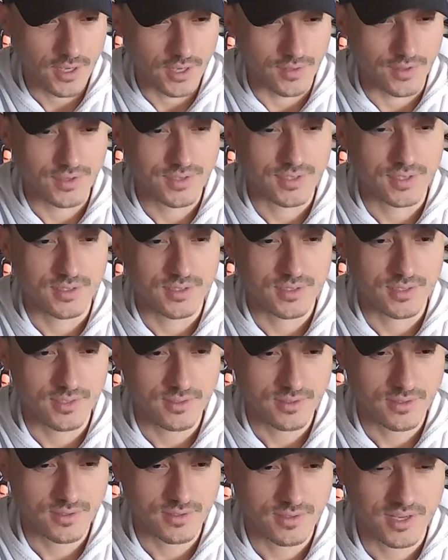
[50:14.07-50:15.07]
In this
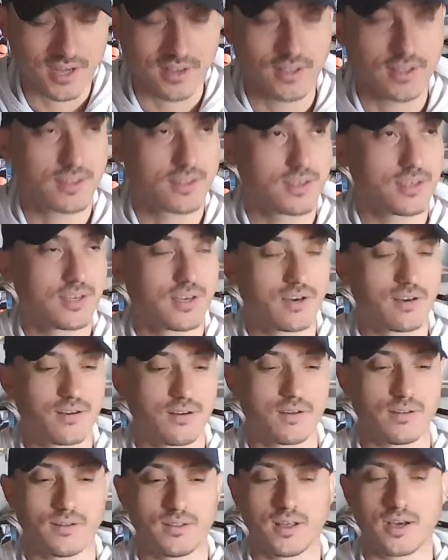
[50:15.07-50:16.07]
instance, kind of like the
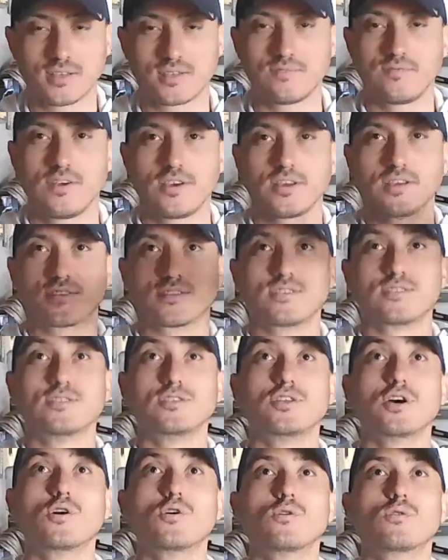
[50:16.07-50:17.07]
Las Vegas
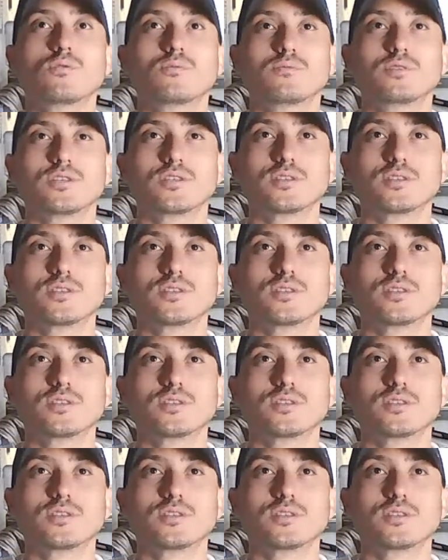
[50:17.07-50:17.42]
dome,